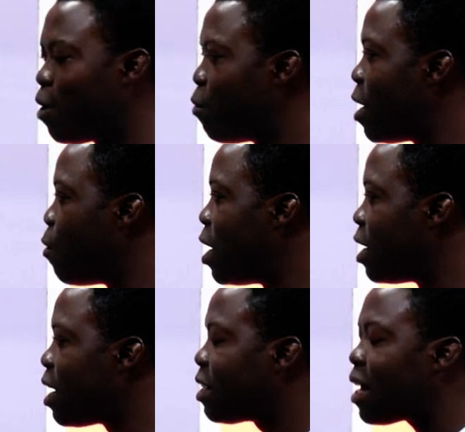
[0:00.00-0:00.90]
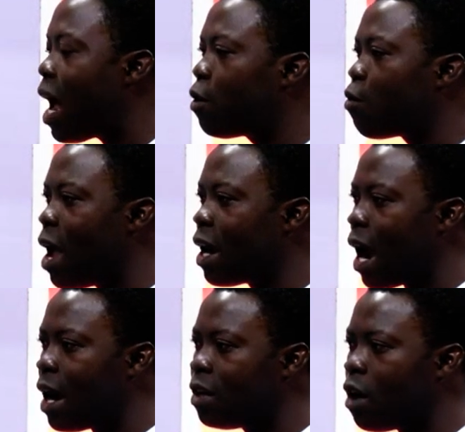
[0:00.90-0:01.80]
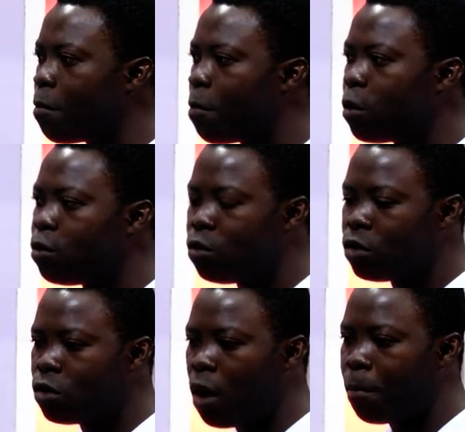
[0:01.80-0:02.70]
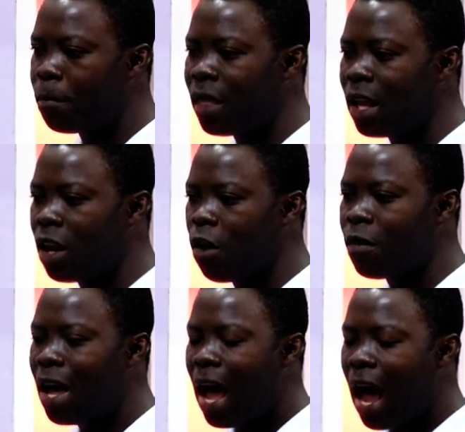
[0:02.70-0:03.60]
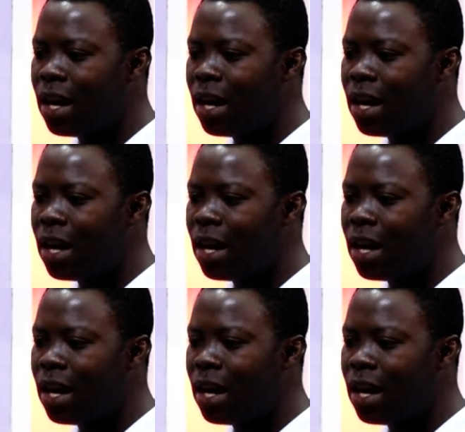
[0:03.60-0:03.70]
So we trying to encourage young people to stop thinking of,